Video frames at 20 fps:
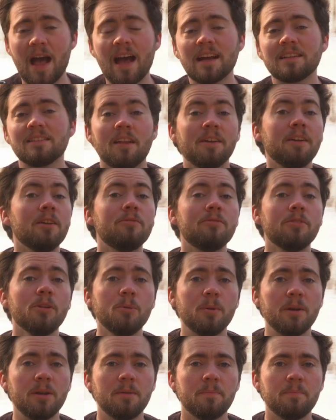act like a
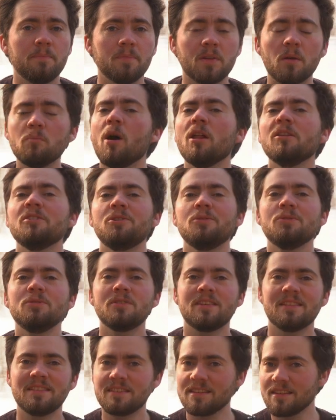fluid. Their
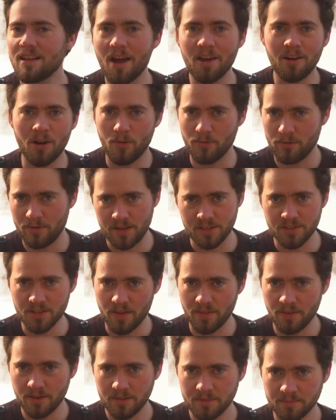molecules can slide over each
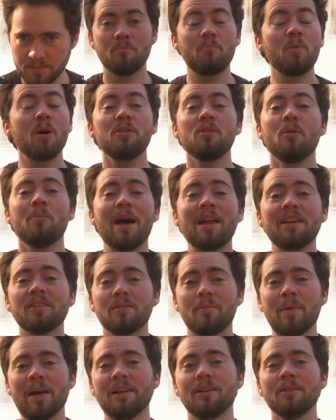other. But no matter
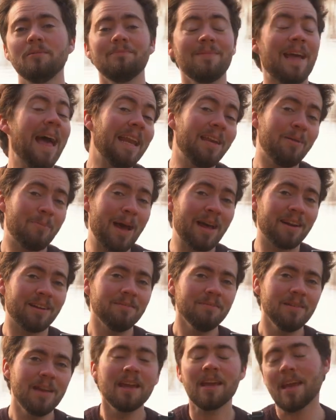the matter, any
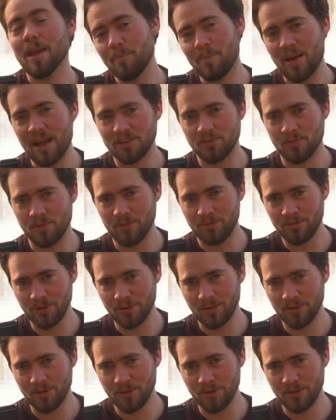matter can pass through a